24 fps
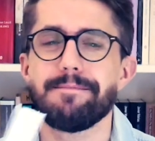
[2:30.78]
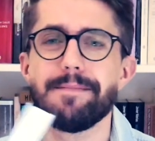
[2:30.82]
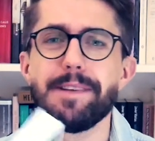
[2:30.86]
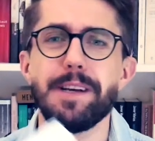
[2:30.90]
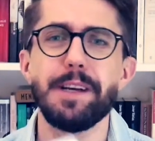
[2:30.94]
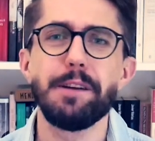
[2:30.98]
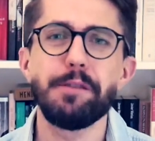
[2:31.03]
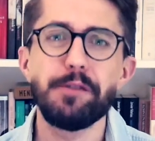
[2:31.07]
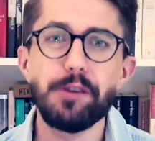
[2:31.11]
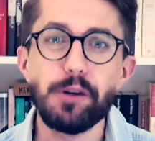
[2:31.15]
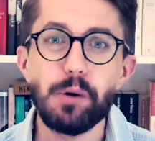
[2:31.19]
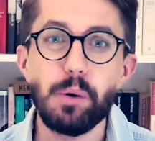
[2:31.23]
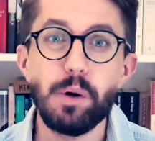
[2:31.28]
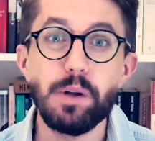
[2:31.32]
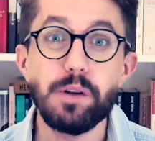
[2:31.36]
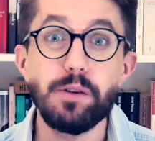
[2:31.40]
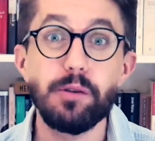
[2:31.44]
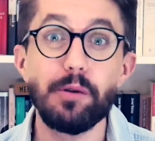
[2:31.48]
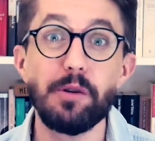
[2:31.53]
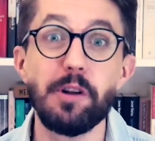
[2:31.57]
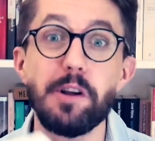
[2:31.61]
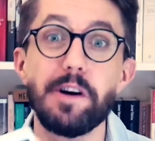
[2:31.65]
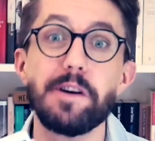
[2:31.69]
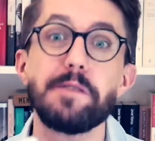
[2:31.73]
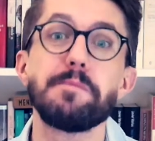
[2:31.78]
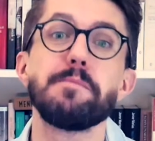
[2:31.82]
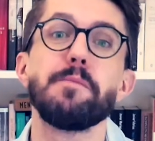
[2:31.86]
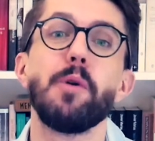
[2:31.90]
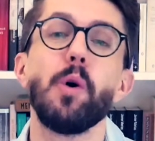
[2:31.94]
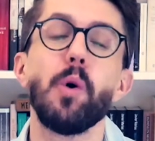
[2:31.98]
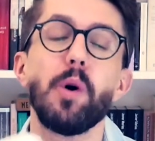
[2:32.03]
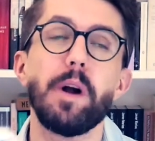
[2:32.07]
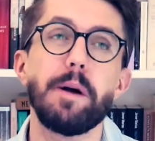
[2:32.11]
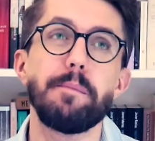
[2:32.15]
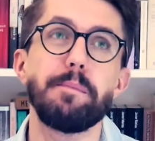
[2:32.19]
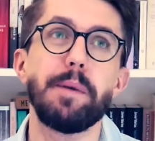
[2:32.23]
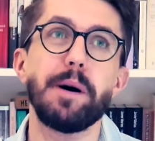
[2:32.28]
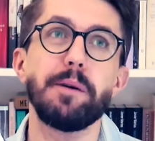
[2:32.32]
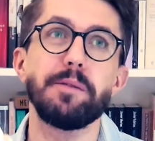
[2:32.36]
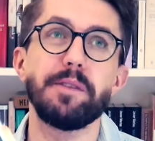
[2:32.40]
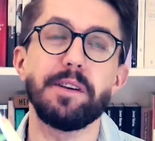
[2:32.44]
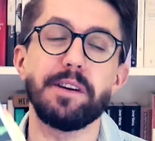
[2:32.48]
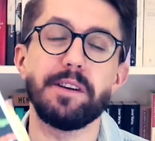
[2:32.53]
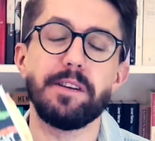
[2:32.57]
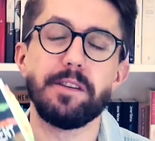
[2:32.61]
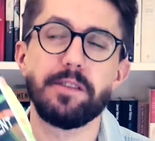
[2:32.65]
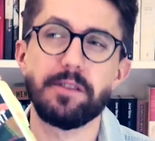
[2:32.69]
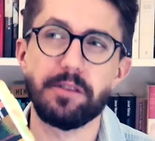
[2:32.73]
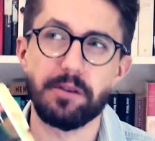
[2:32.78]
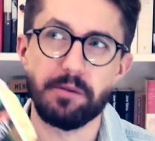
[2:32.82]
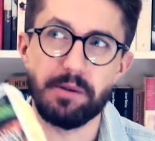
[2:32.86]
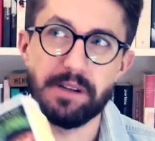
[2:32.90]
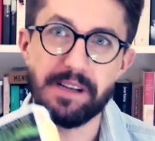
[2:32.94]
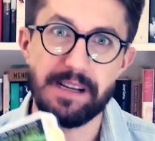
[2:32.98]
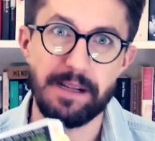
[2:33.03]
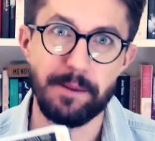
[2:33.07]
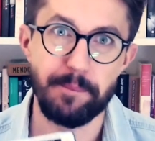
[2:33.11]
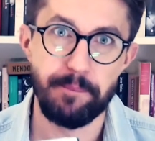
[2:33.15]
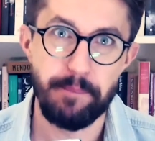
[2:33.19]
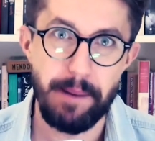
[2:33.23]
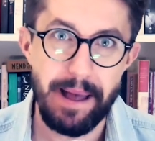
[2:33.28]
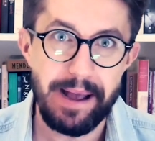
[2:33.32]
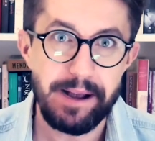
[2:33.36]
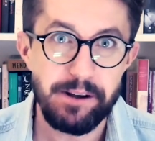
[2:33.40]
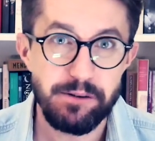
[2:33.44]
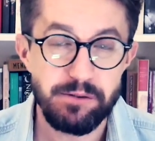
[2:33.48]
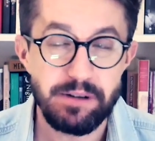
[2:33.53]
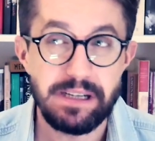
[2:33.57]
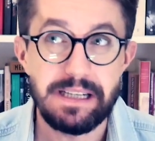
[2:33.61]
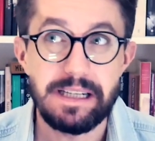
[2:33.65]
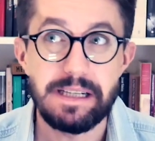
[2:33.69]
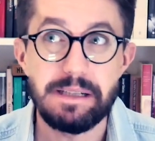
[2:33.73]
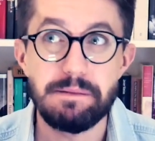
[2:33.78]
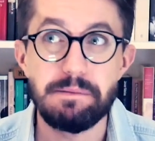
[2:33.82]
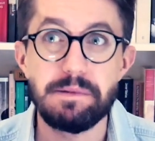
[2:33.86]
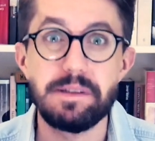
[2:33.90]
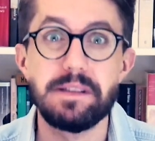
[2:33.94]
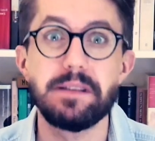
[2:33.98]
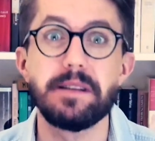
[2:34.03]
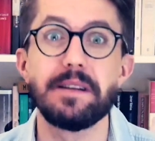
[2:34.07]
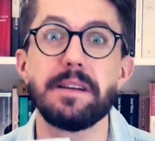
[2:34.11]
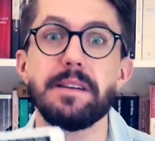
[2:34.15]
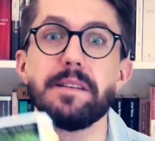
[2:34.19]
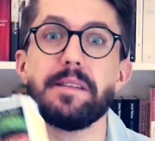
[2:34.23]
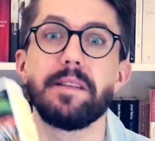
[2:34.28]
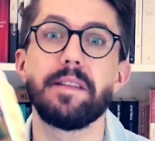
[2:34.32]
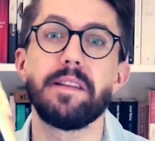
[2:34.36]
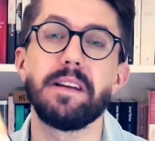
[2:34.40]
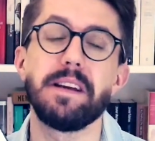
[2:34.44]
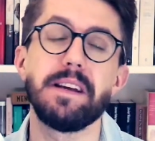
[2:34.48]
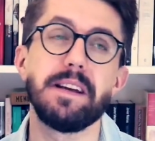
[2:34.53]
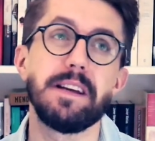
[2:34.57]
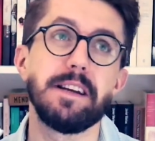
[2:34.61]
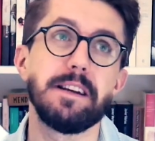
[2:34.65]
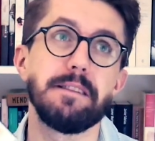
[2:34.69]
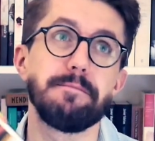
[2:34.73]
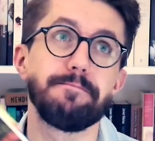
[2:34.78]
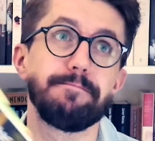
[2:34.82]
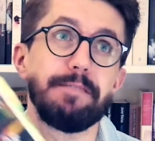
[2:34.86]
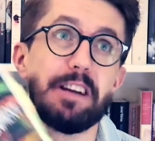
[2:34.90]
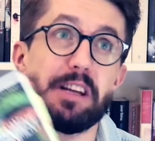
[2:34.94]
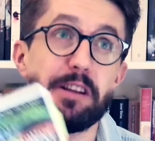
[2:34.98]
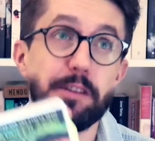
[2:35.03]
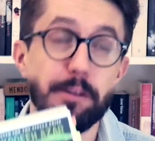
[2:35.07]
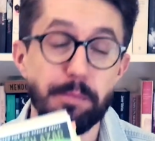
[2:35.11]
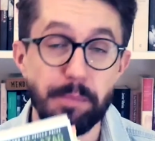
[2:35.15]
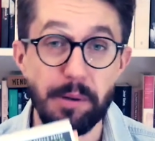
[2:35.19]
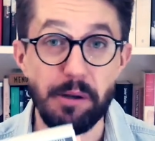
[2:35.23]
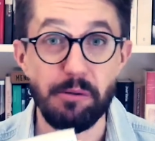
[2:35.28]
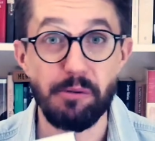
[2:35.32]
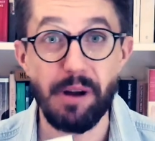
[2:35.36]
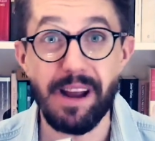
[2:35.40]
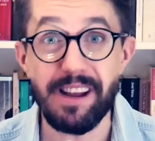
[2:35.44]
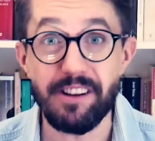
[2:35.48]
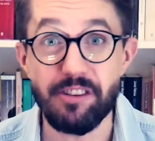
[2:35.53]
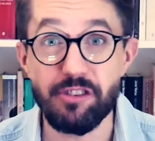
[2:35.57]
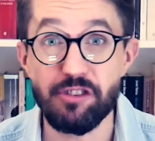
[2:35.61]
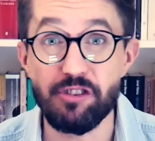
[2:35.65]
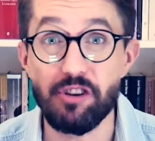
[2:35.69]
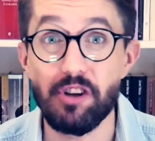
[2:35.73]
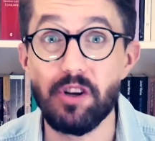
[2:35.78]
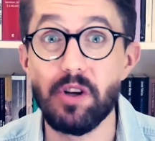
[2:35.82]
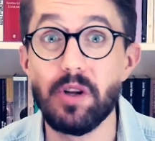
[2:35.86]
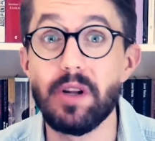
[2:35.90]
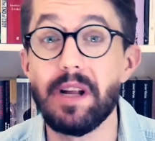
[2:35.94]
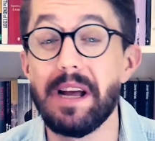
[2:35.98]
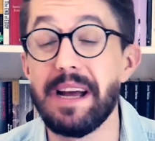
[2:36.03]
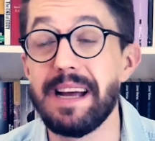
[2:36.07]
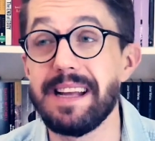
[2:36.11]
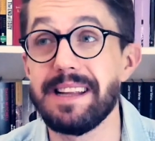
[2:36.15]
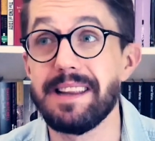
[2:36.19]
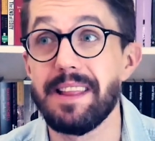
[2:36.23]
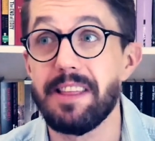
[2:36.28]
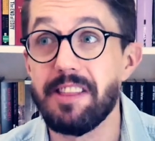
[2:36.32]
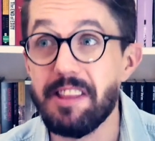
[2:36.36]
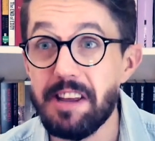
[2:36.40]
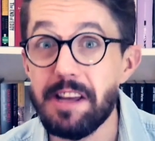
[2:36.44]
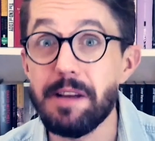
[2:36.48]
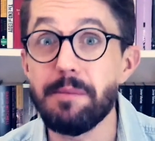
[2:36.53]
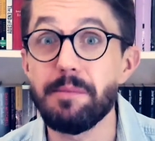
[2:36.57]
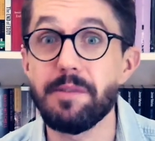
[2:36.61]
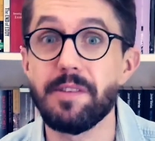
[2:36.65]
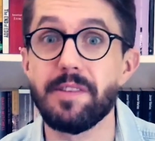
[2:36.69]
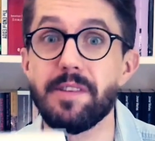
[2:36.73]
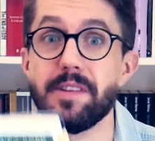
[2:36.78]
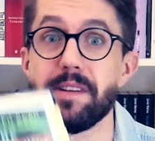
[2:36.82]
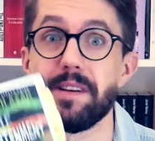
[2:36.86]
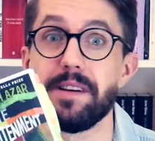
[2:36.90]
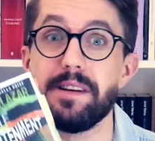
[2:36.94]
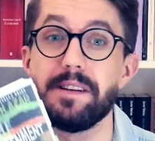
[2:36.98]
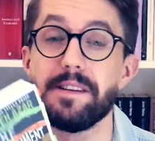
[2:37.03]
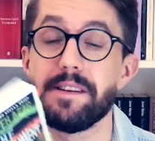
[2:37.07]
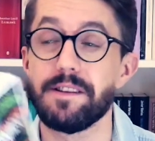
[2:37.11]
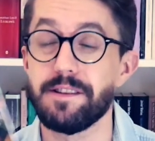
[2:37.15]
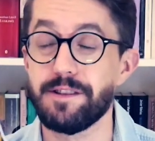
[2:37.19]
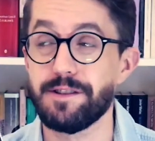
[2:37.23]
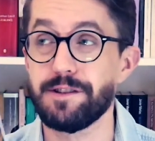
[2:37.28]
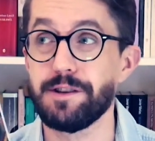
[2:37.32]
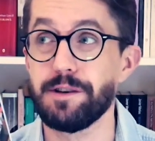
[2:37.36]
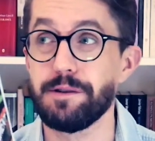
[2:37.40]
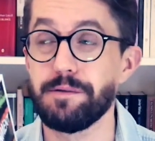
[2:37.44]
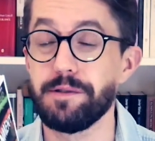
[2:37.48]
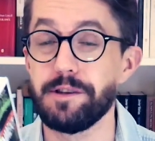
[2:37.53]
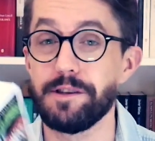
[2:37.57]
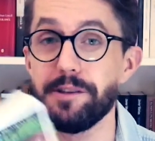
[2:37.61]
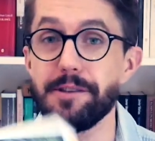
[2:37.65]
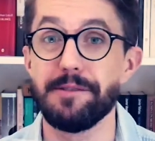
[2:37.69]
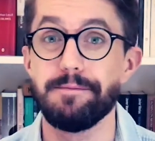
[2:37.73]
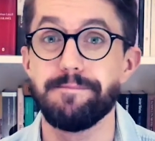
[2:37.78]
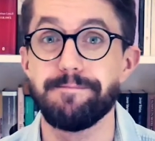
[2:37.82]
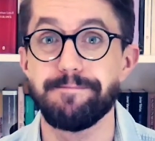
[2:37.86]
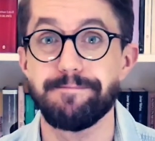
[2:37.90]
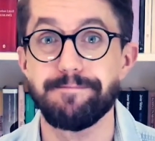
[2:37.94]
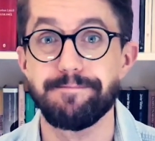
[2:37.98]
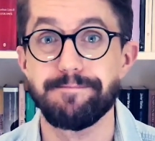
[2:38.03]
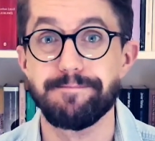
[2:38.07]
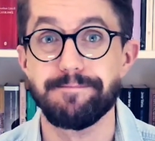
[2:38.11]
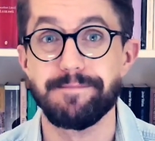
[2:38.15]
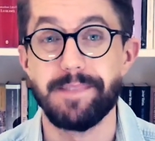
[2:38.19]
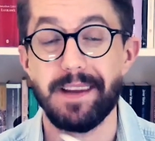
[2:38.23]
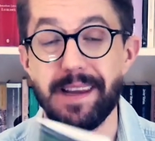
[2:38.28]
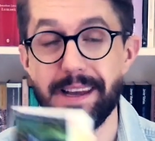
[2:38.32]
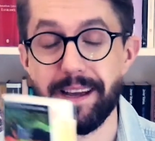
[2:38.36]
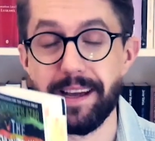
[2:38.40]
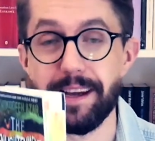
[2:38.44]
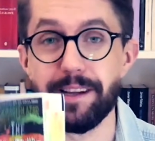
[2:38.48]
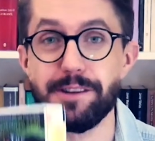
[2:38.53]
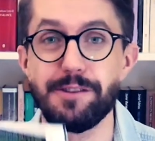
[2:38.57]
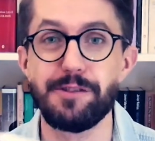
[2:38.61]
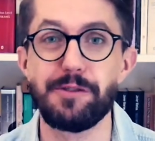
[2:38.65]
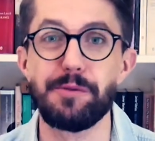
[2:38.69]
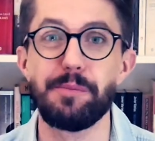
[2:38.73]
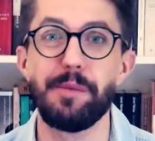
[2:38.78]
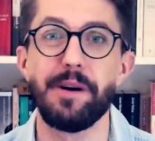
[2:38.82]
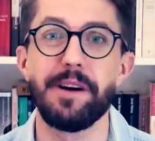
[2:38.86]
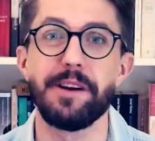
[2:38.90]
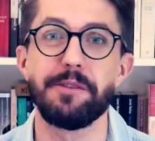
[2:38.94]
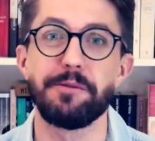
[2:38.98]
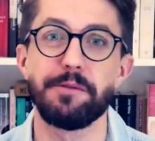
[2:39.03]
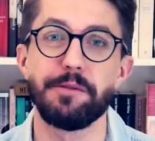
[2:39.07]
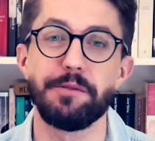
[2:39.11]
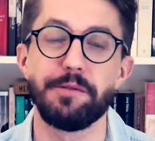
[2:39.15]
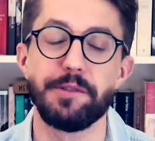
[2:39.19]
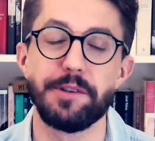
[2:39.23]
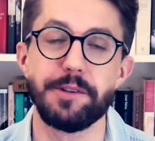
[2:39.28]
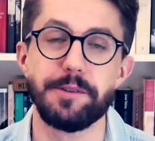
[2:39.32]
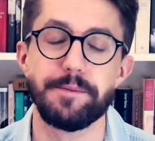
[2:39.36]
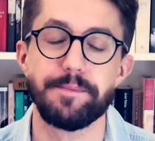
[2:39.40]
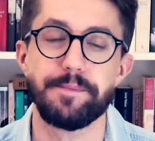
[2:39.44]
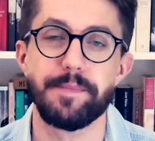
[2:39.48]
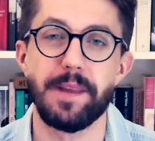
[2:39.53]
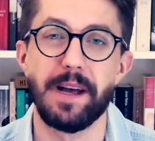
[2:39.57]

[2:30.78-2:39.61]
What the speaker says: If you want to learn more about the historical background, the inspiration and themes in this novel, head to my review.